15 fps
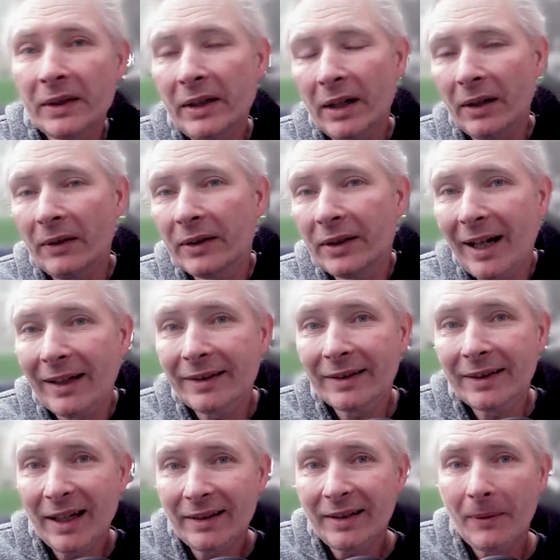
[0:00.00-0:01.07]
you know that's
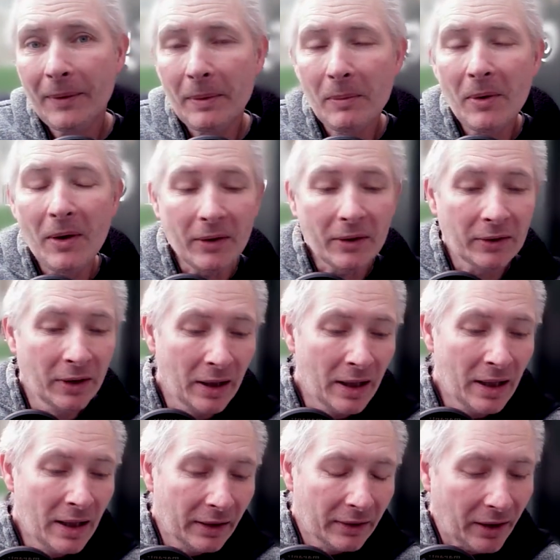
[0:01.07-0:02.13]
that's how it works
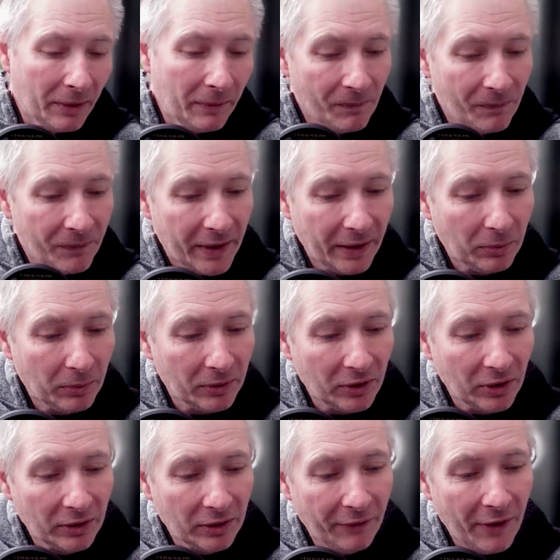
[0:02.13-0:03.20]
so this was
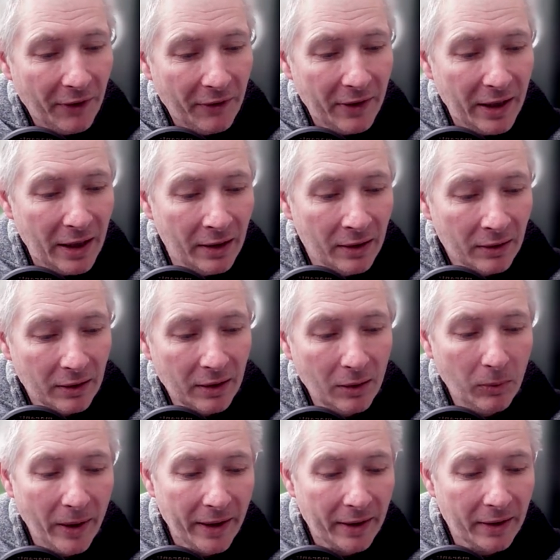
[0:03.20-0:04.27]
just a very
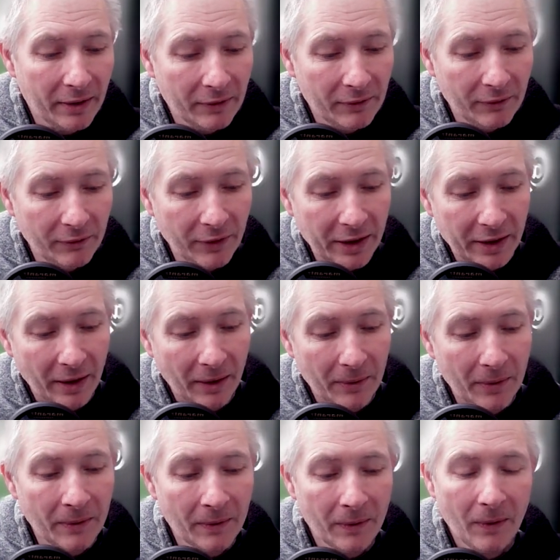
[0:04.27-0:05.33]
quick
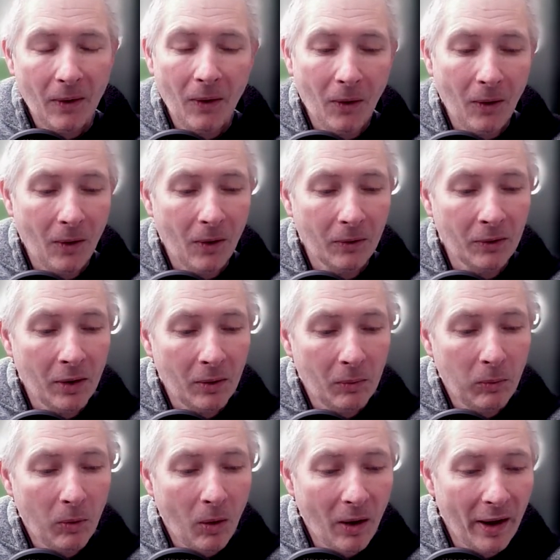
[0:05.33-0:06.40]
video on
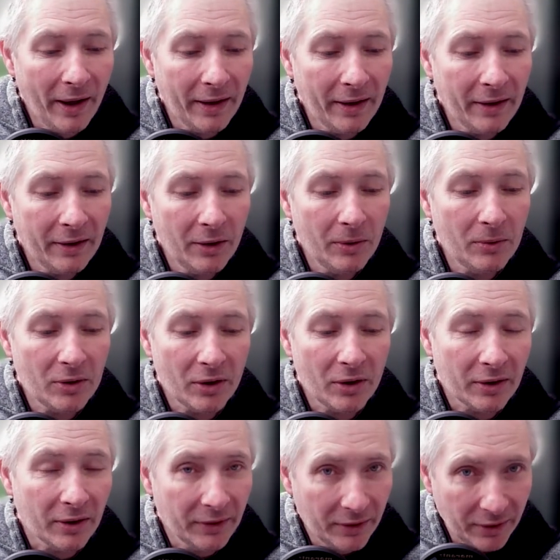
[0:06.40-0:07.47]
why you should
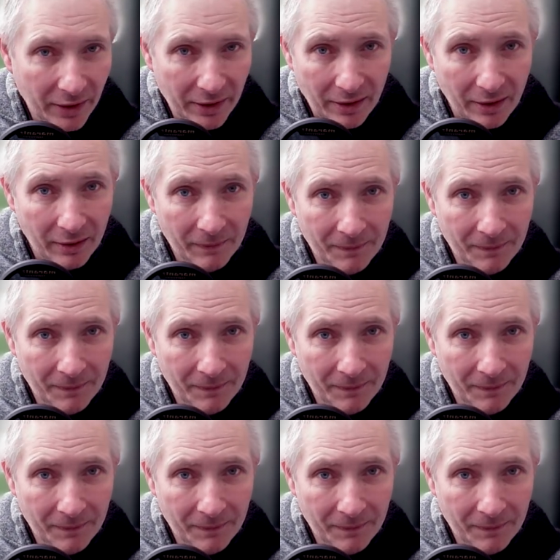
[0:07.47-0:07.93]
consider